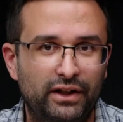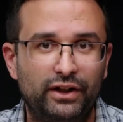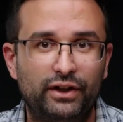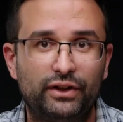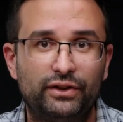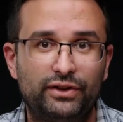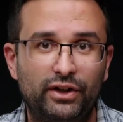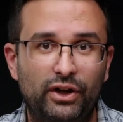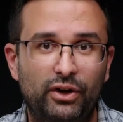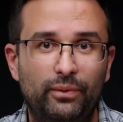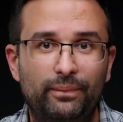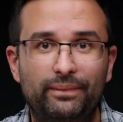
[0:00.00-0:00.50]

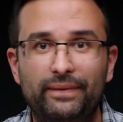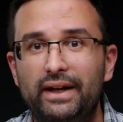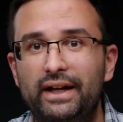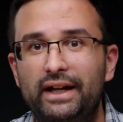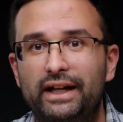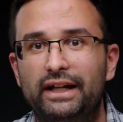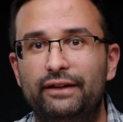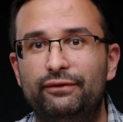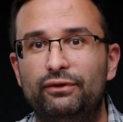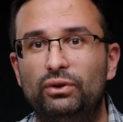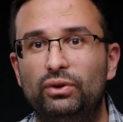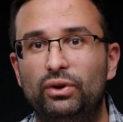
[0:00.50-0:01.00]
So
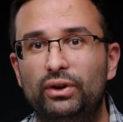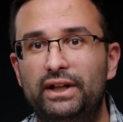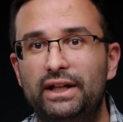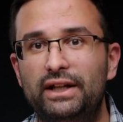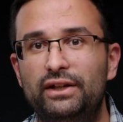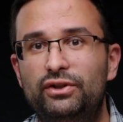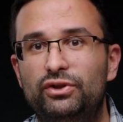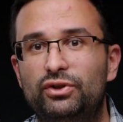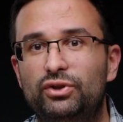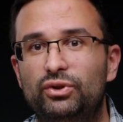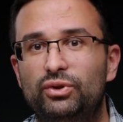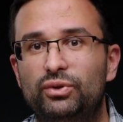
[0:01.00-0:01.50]
if you're
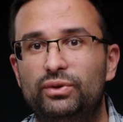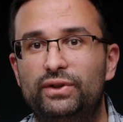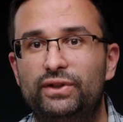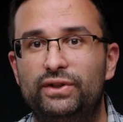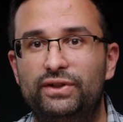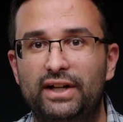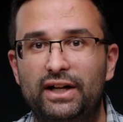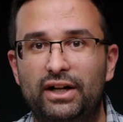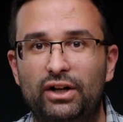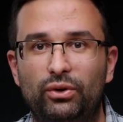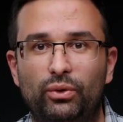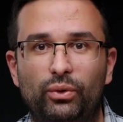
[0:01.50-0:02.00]
looking to
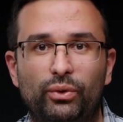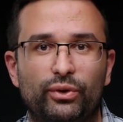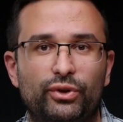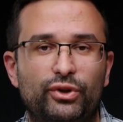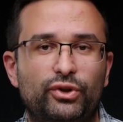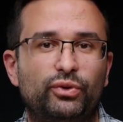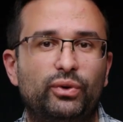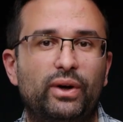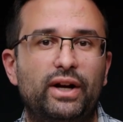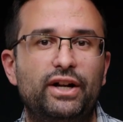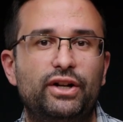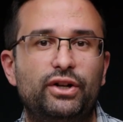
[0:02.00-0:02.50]
sell or
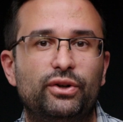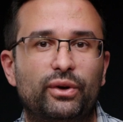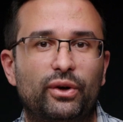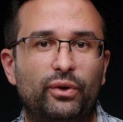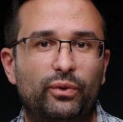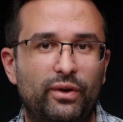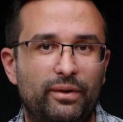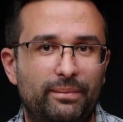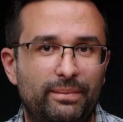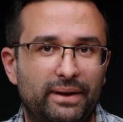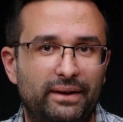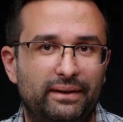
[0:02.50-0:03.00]
trade your
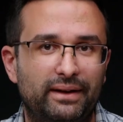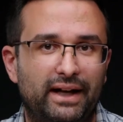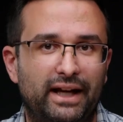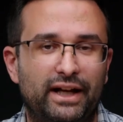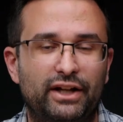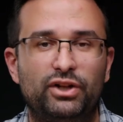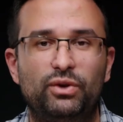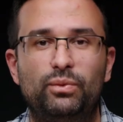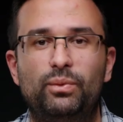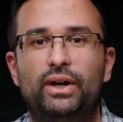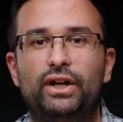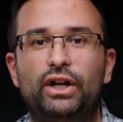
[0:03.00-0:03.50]
equipment
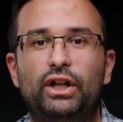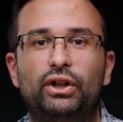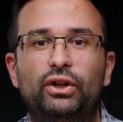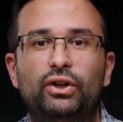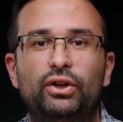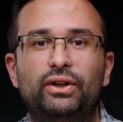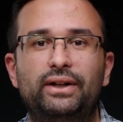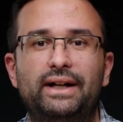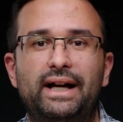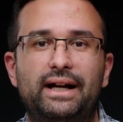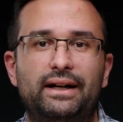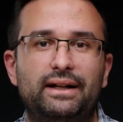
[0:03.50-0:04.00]
and you want to
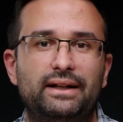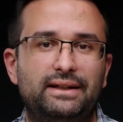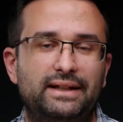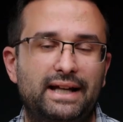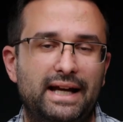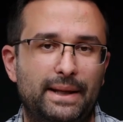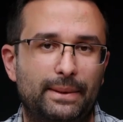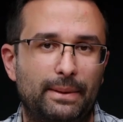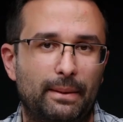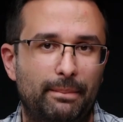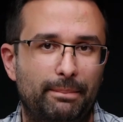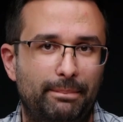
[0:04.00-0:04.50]
learn how to
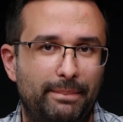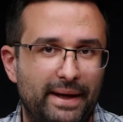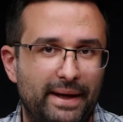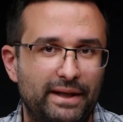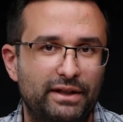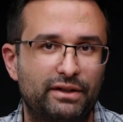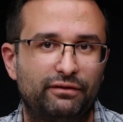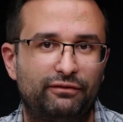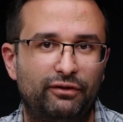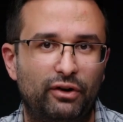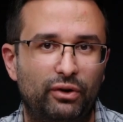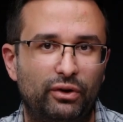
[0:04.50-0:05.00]
take the
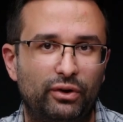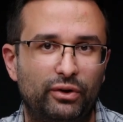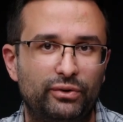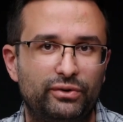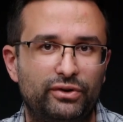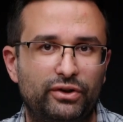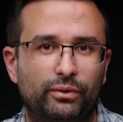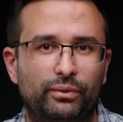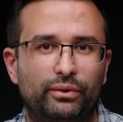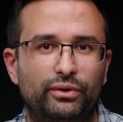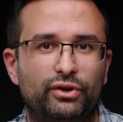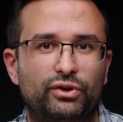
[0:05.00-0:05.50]
best photos
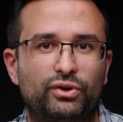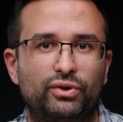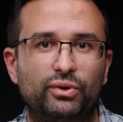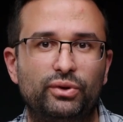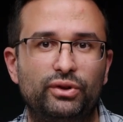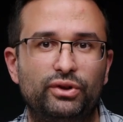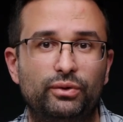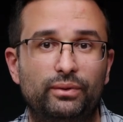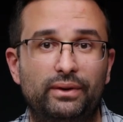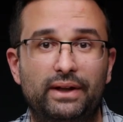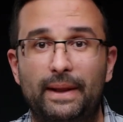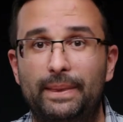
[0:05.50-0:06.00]
to ensure
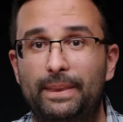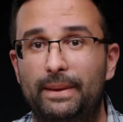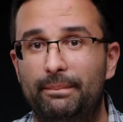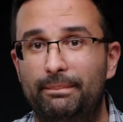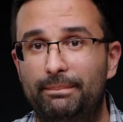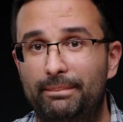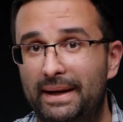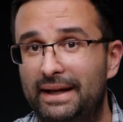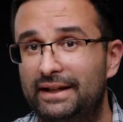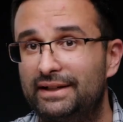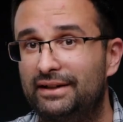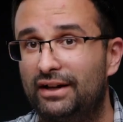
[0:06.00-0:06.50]
you get the
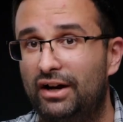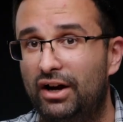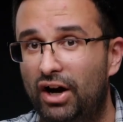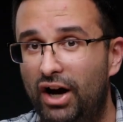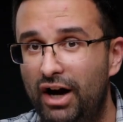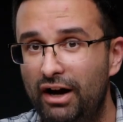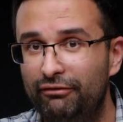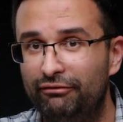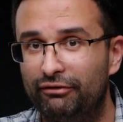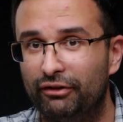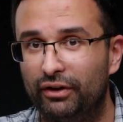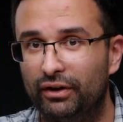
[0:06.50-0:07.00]
best
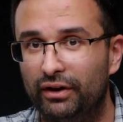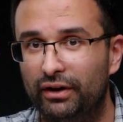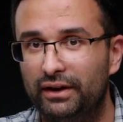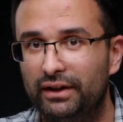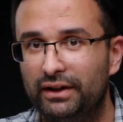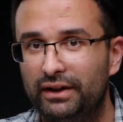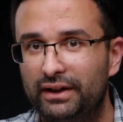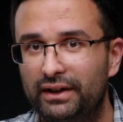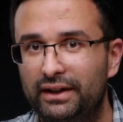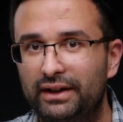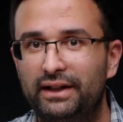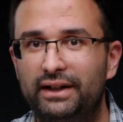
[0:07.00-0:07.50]
offer,
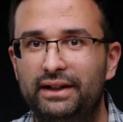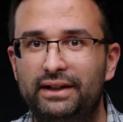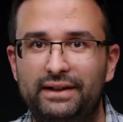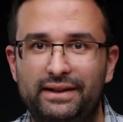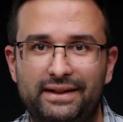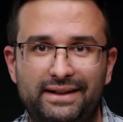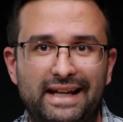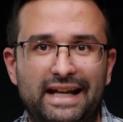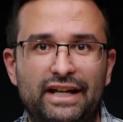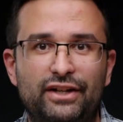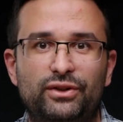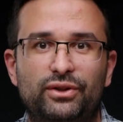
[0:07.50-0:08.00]

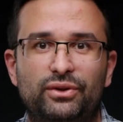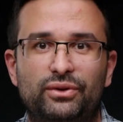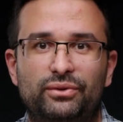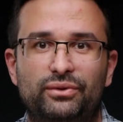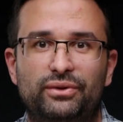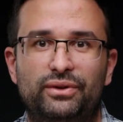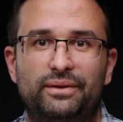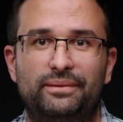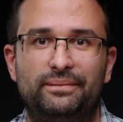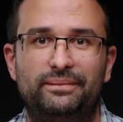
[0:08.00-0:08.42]
stay tuned.